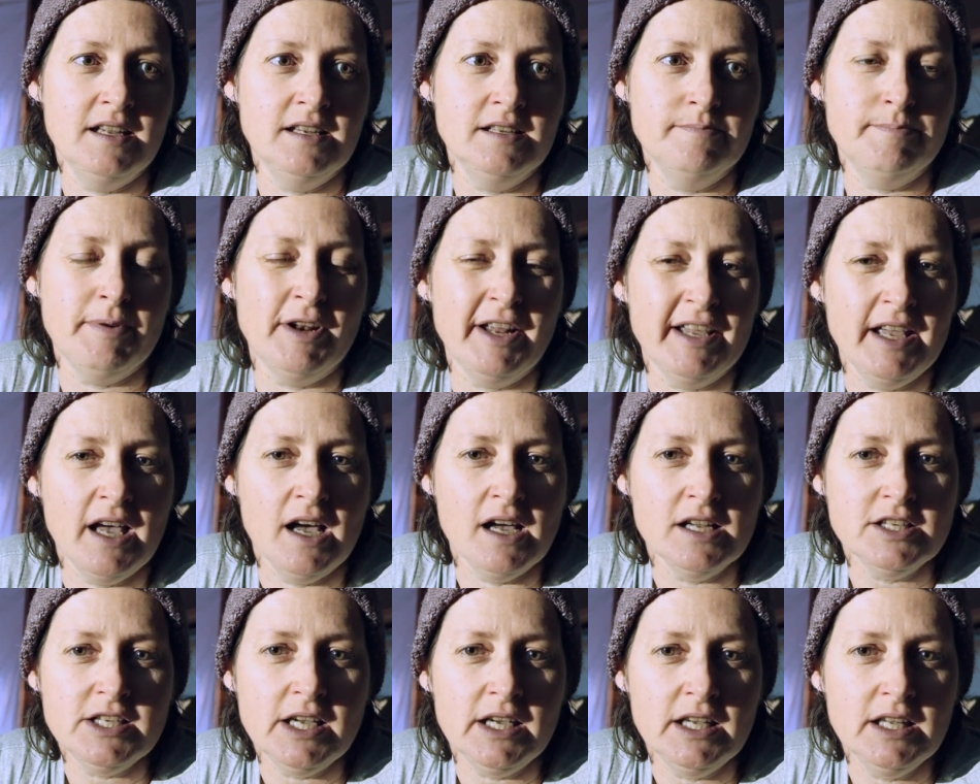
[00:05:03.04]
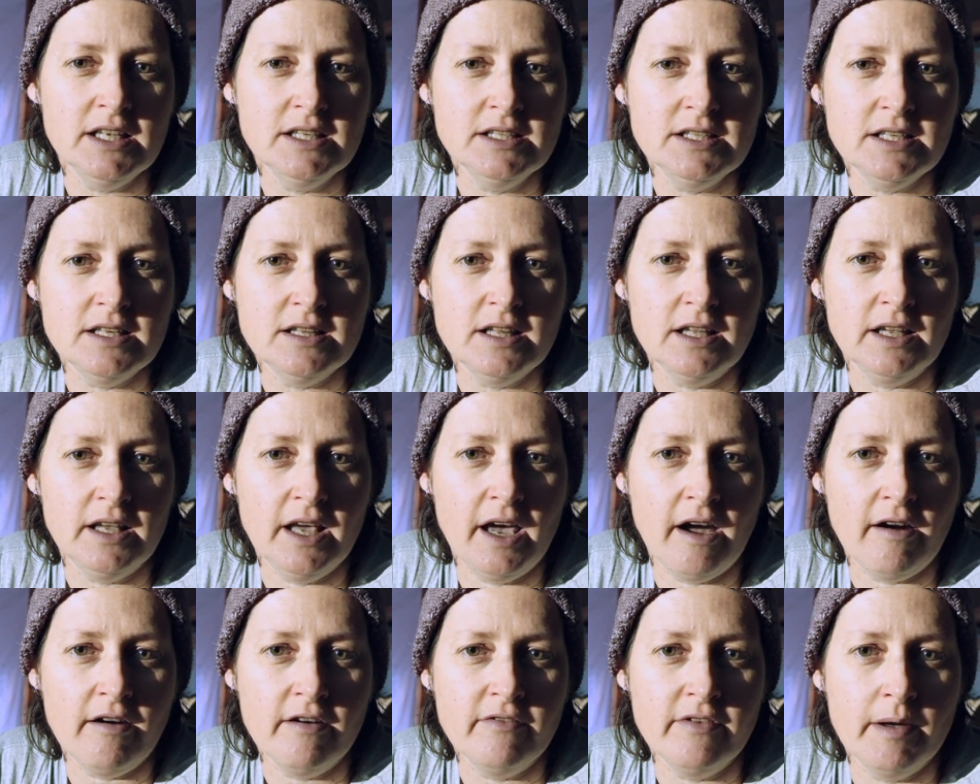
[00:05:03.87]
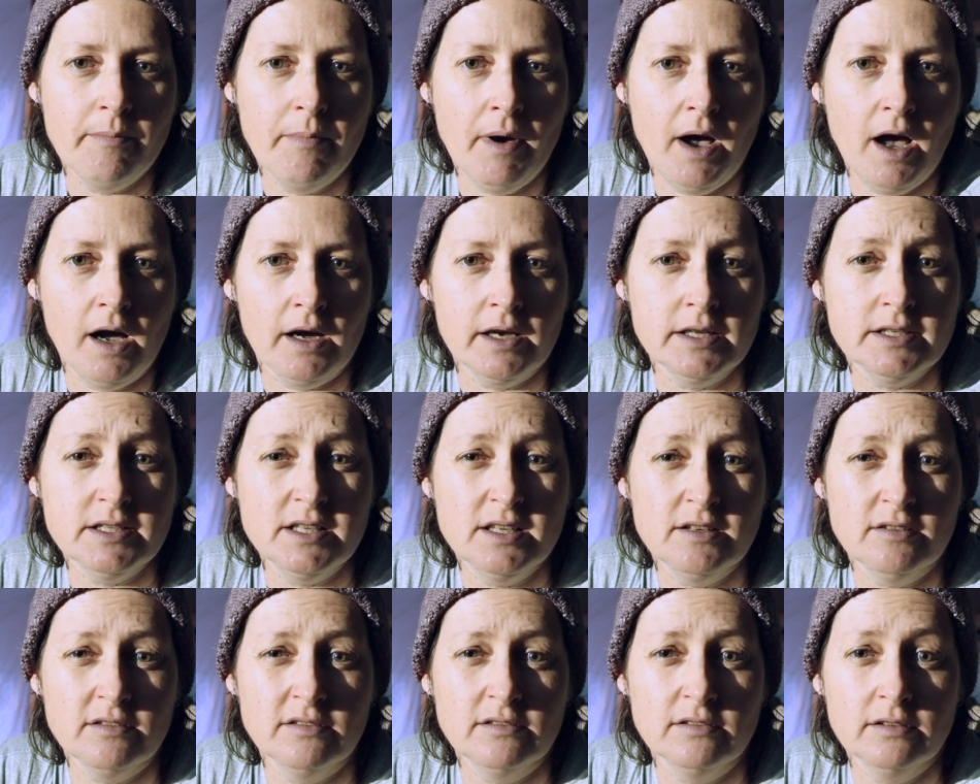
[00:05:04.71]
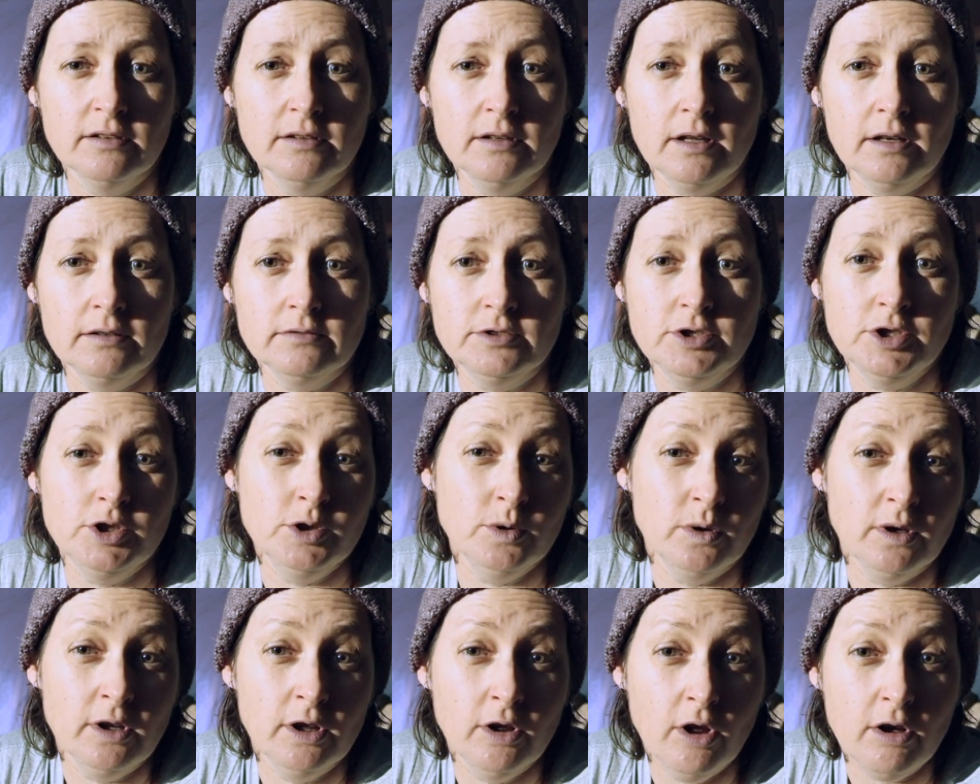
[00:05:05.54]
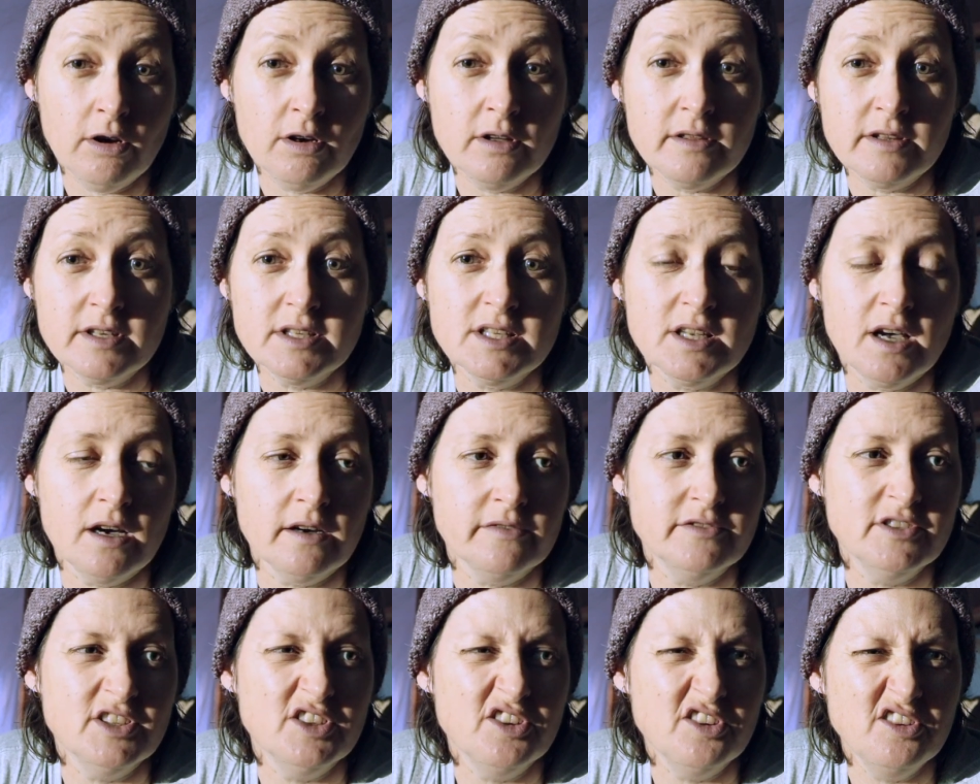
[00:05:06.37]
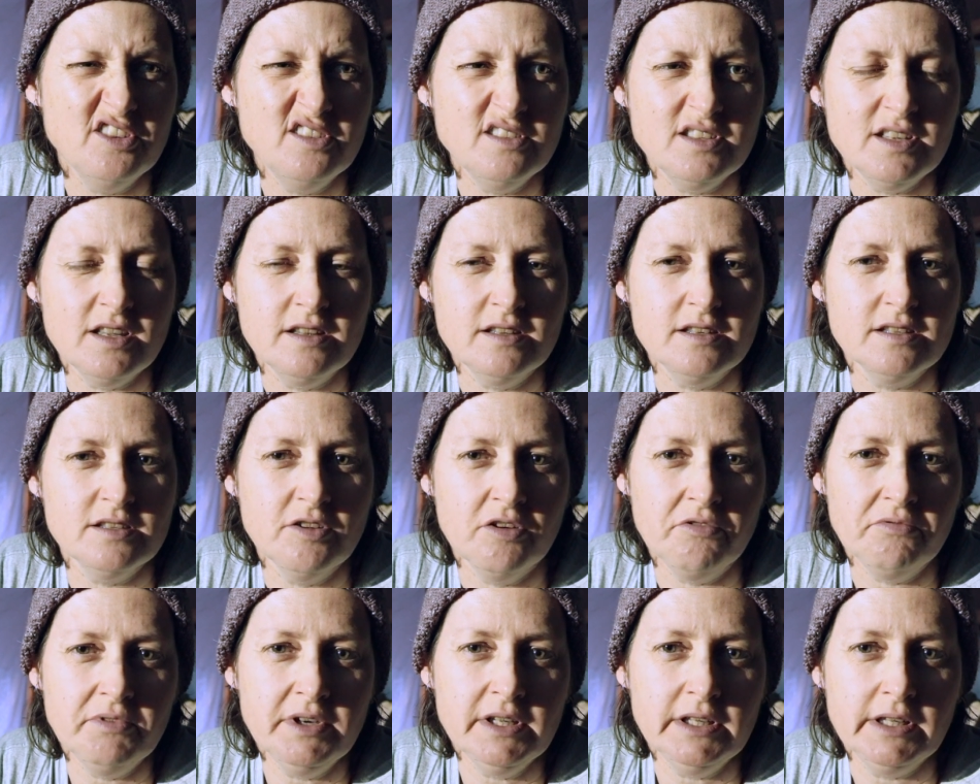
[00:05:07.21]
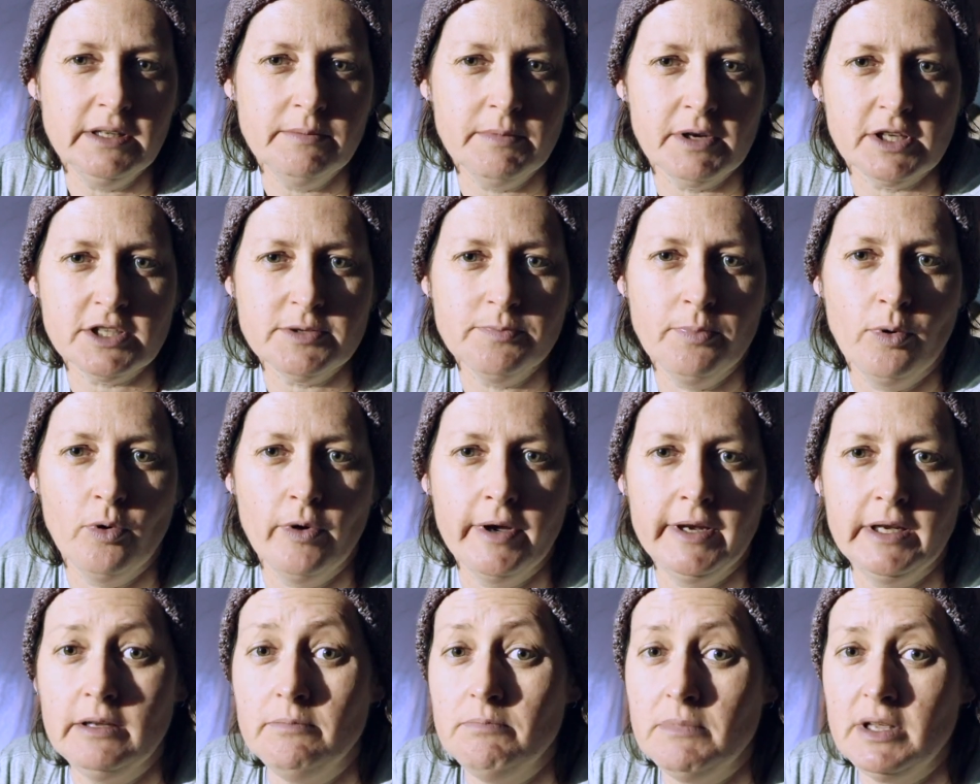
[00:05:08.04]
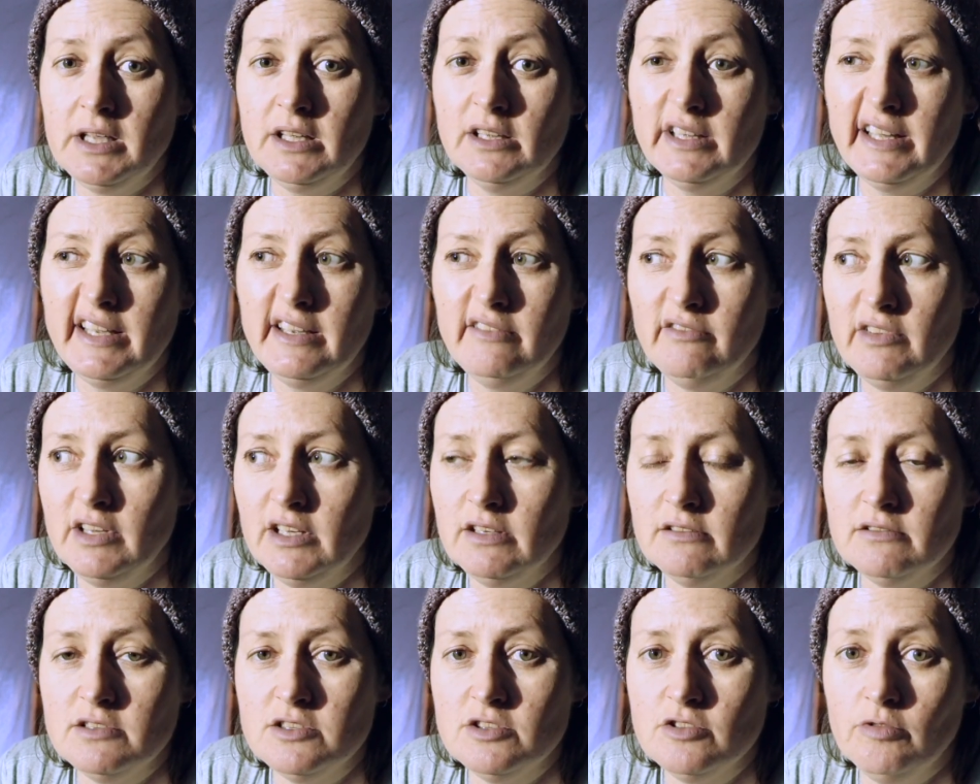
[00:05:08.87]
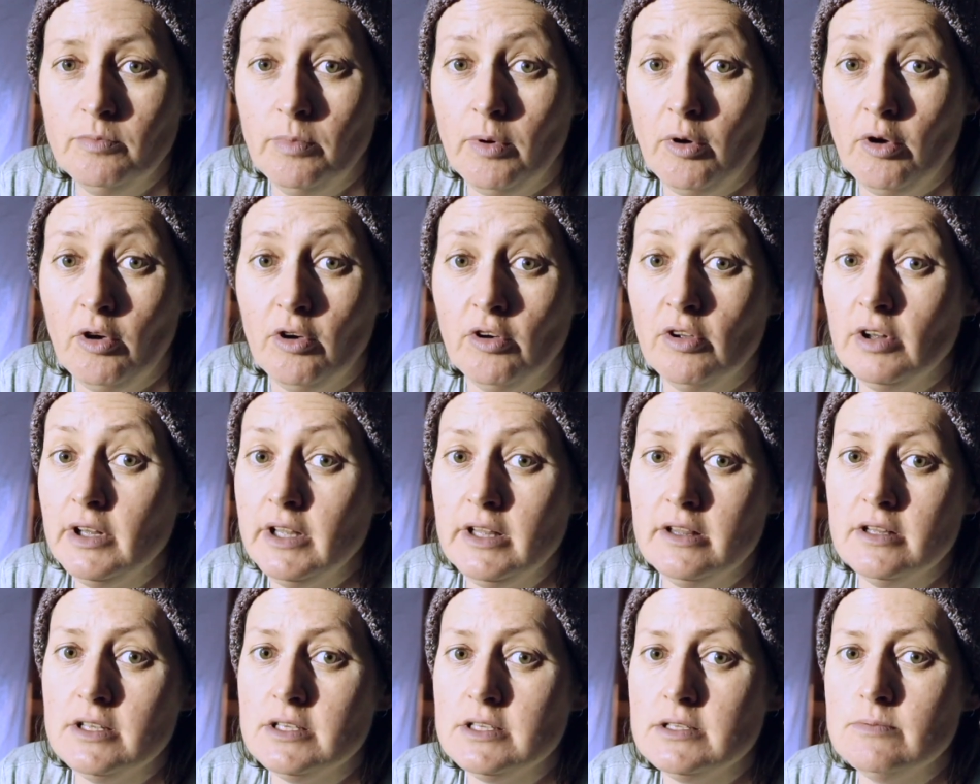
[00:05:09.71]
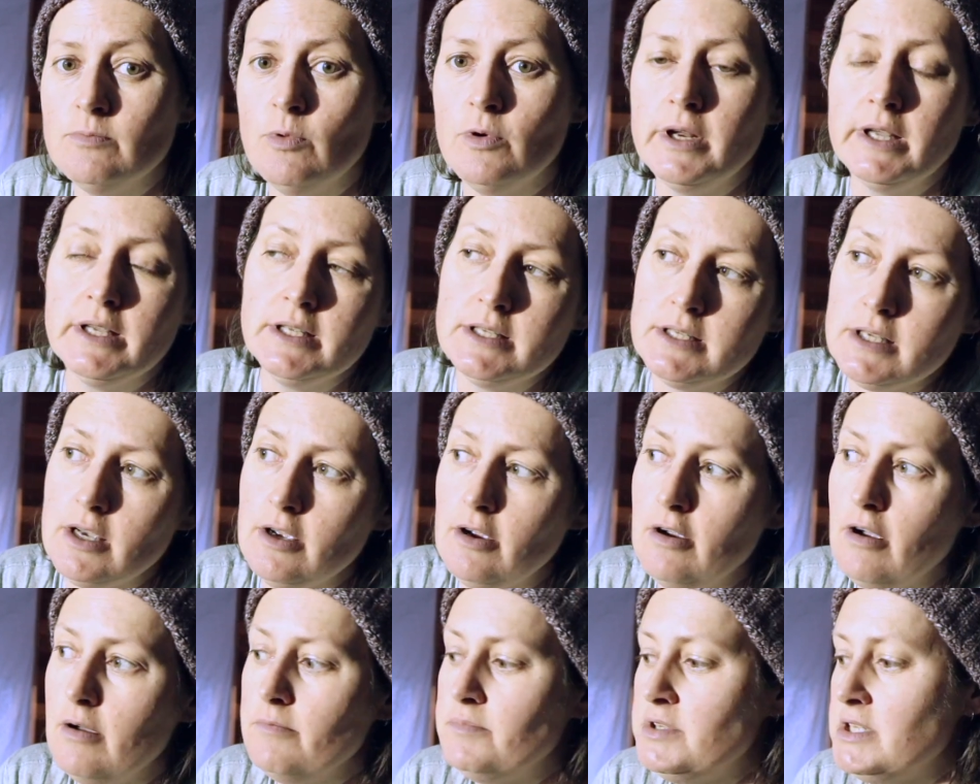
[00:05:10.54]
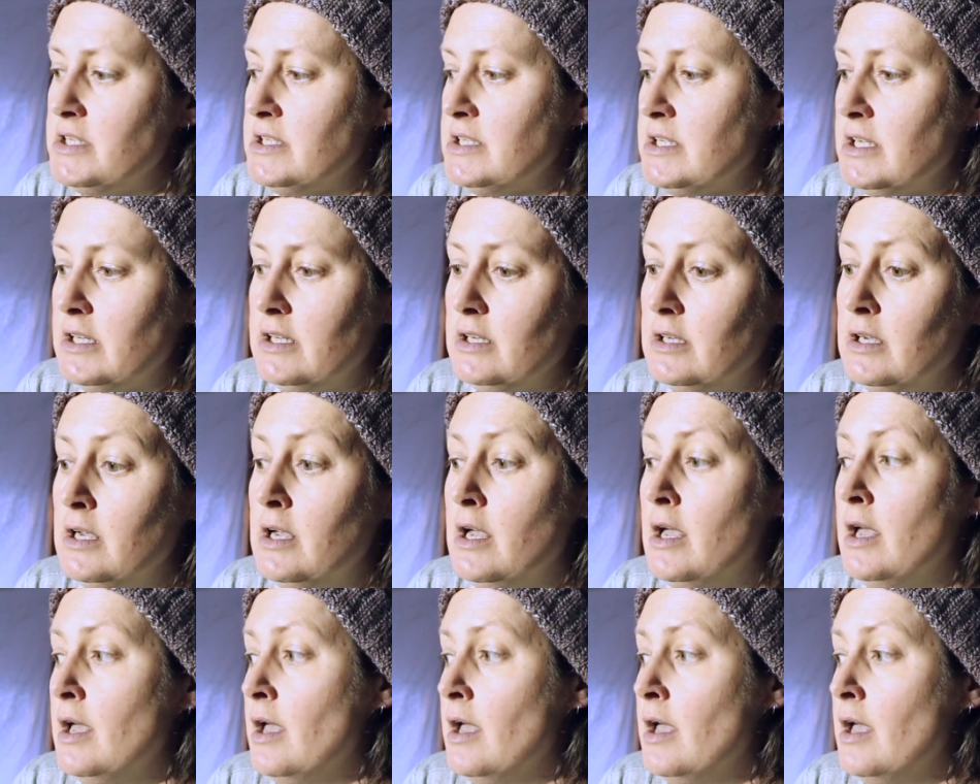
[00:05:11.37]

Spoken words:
But I can't check into the caravan park until 2 o'clock this afternoon, so there's not really much point in me leaving super early this morning, so I'm just going to